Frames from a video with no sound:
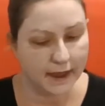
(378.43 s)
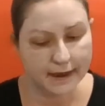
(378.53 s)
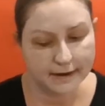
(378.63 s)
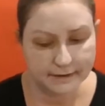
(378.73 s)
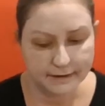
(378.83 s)

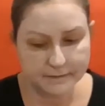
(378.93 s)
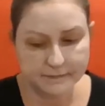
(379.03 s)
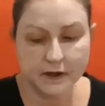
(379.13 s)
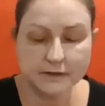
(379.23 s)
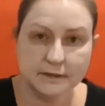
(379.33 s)
and
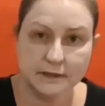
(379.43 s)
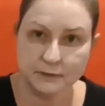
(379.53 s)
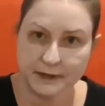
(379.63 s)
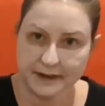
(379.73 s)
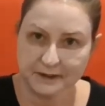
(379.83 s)
I'll see
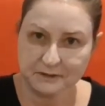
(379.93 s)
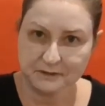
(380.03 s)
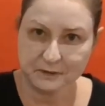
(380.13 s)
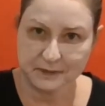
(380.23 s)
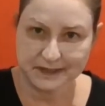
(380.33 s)
you again in a
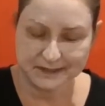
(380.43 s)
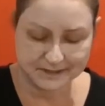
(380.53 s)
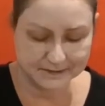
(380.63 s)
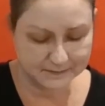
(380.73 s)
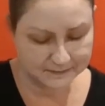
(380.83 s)
few
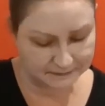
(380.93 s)
minutes.